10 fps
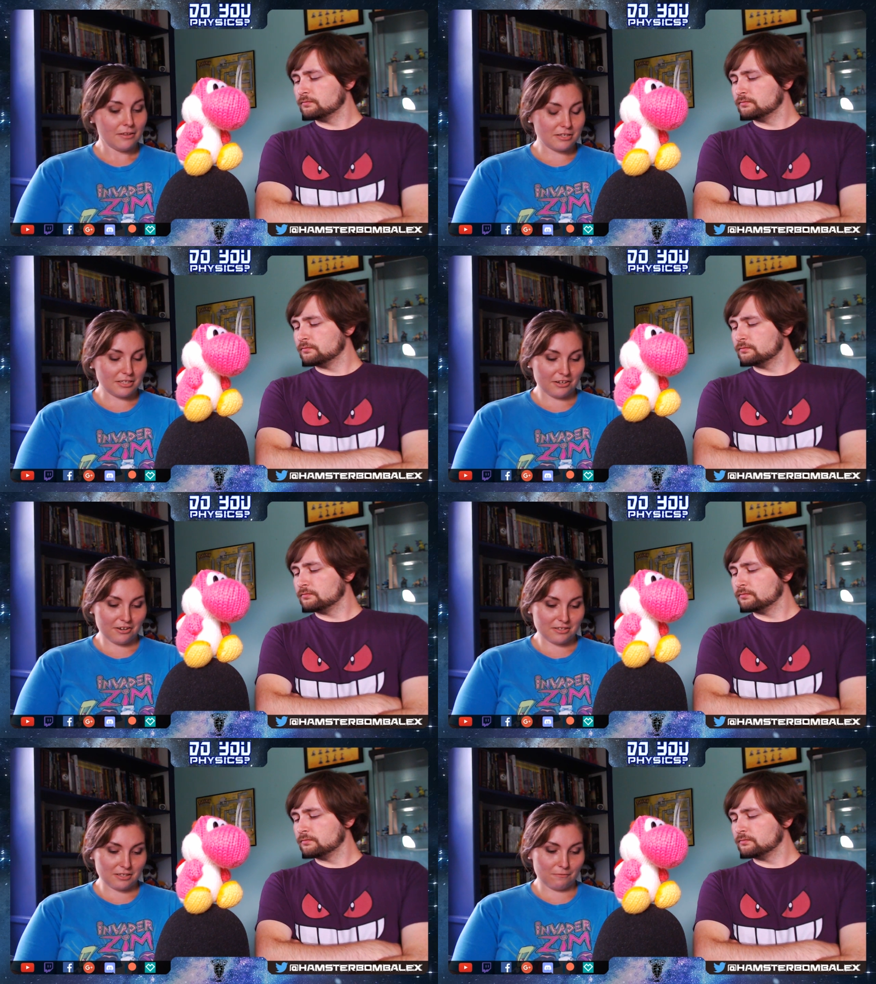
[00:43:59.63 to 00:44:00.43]
Speaker 1: This
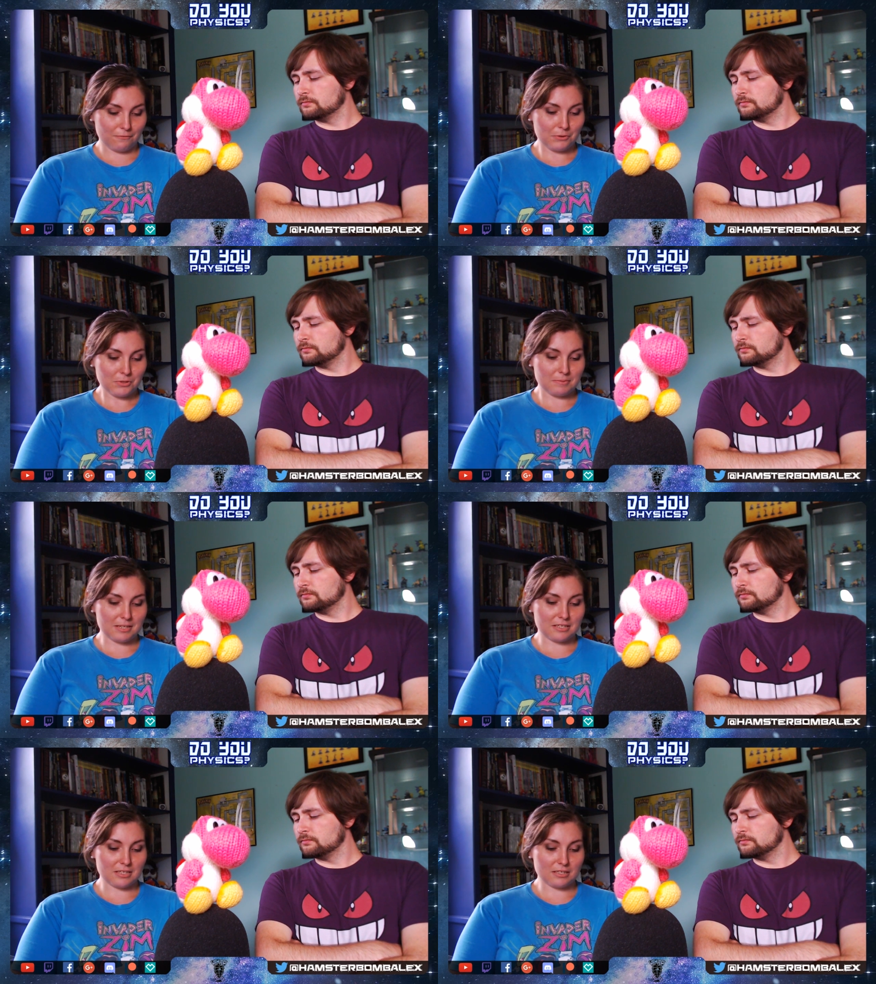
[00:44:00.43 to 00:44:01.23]
occurs in few
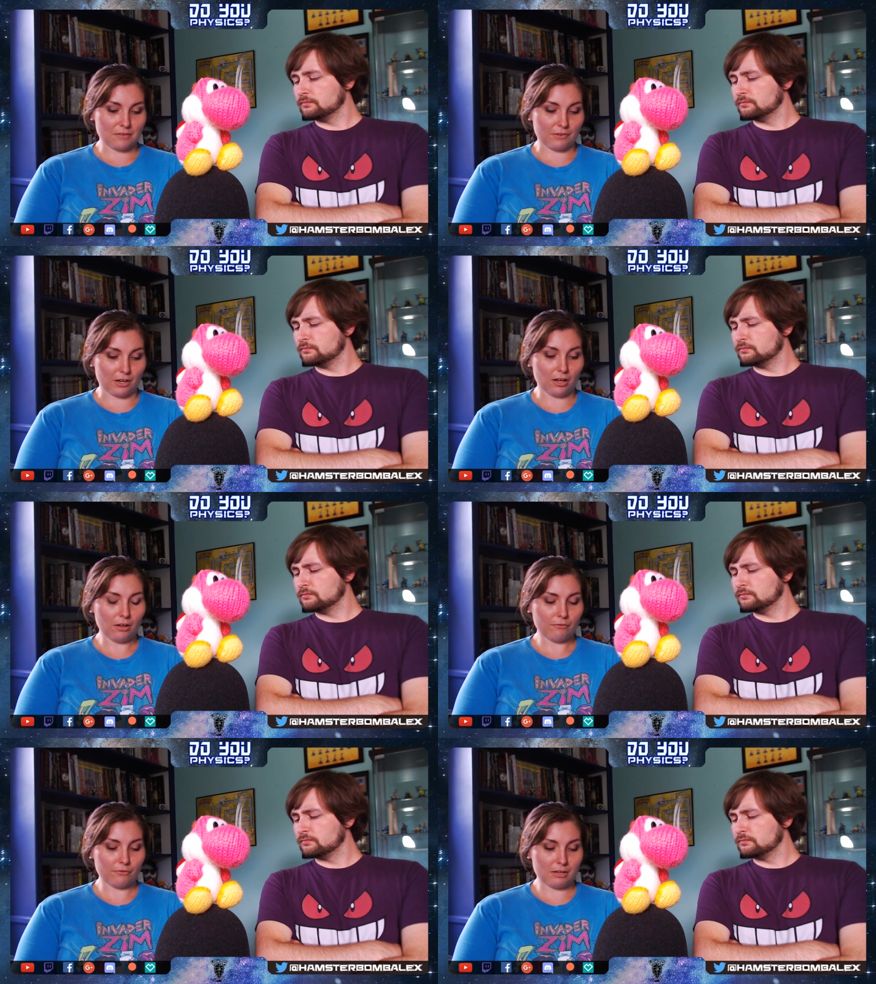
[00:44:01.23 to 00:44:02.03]
species of
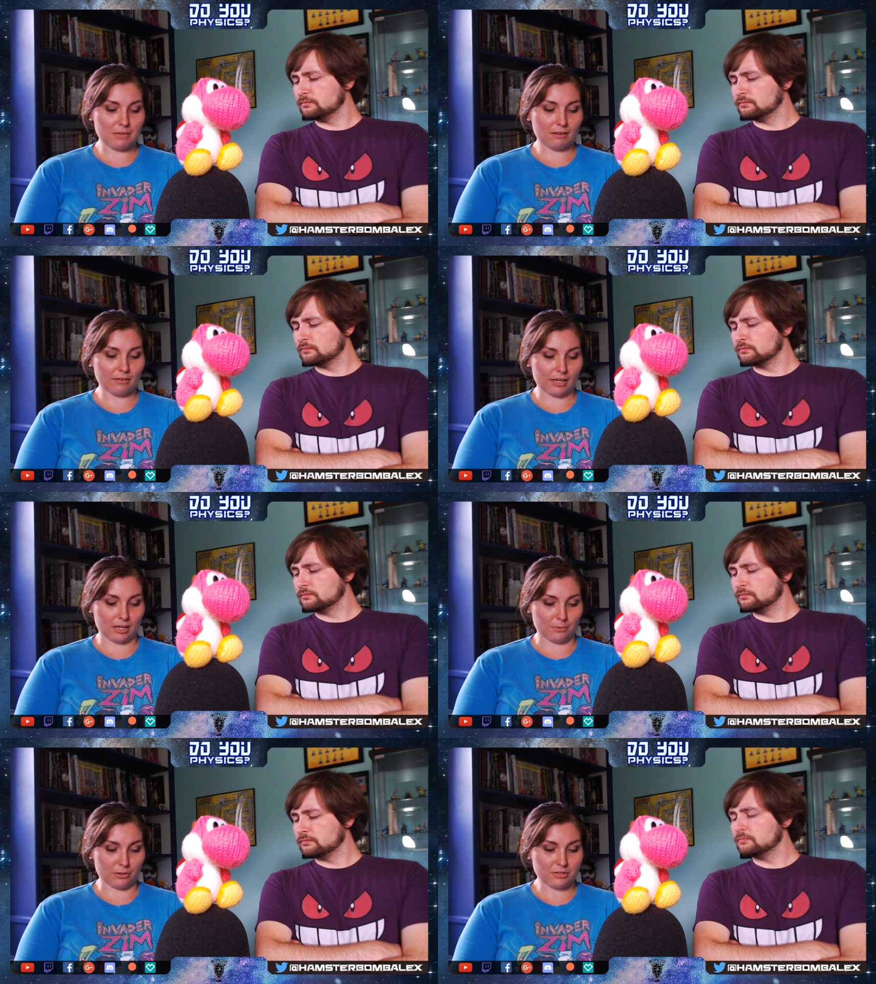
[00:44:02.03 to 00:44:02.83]
all female
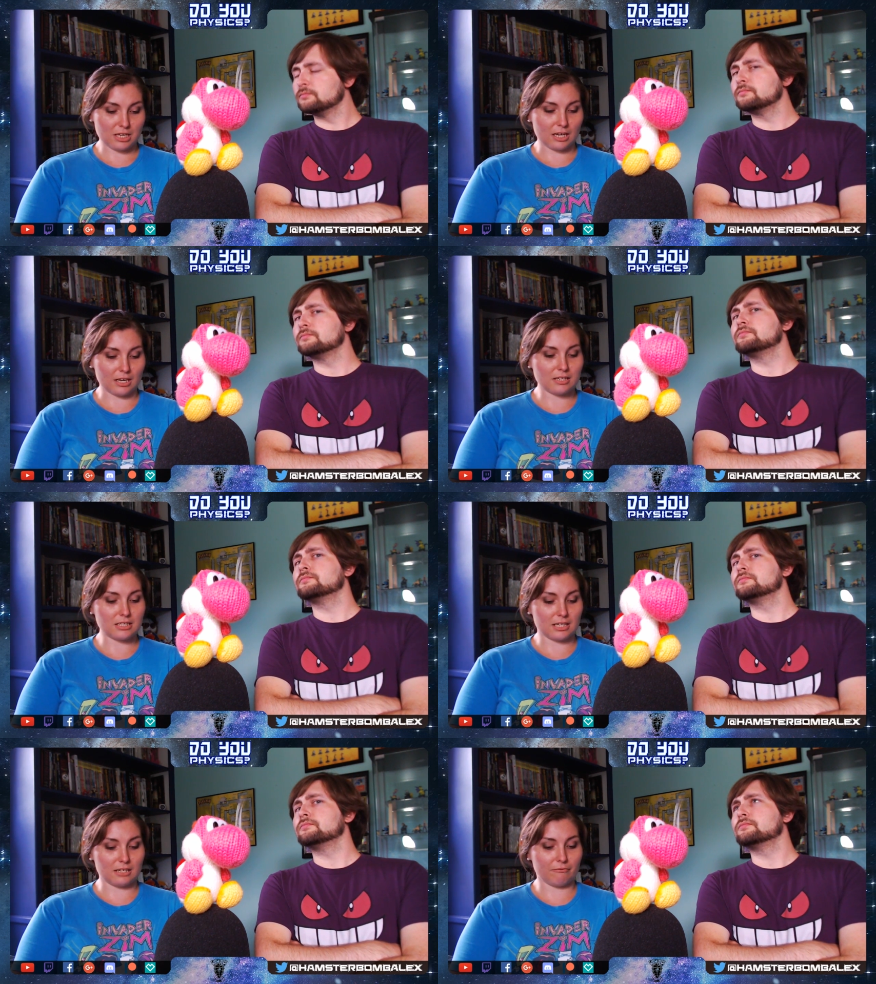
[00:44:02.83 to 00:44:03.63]
animals
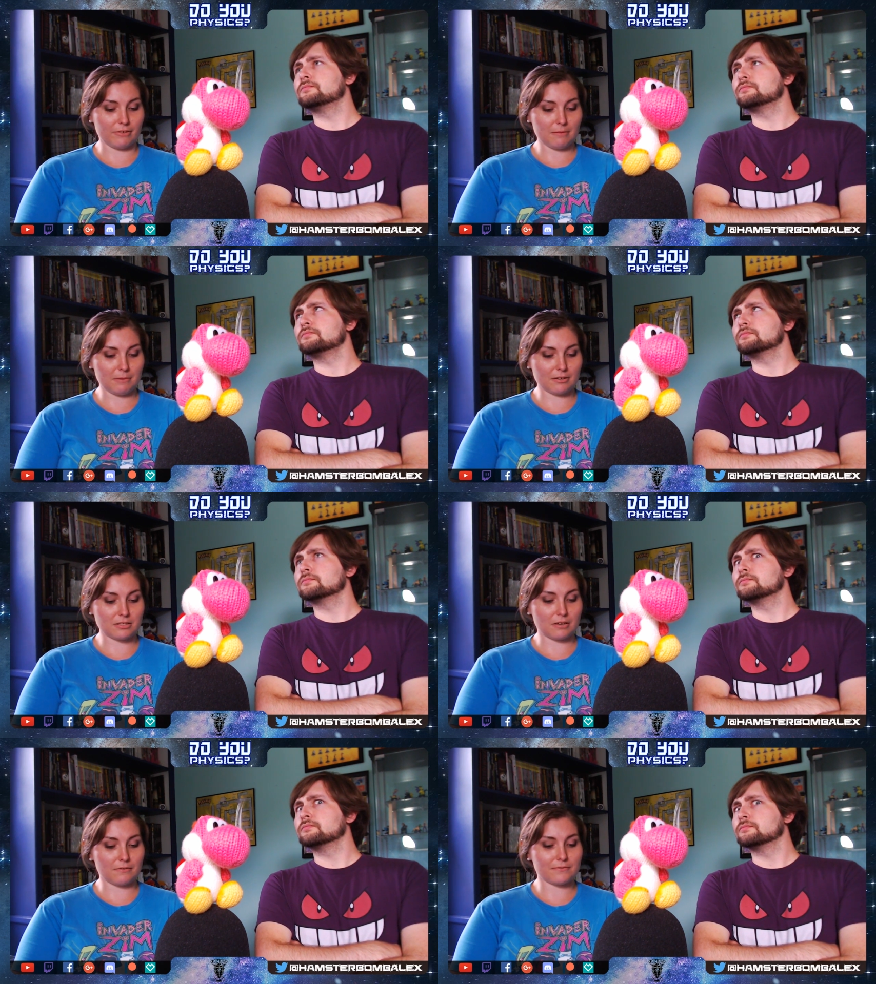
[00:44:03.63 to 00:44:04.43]
and in females of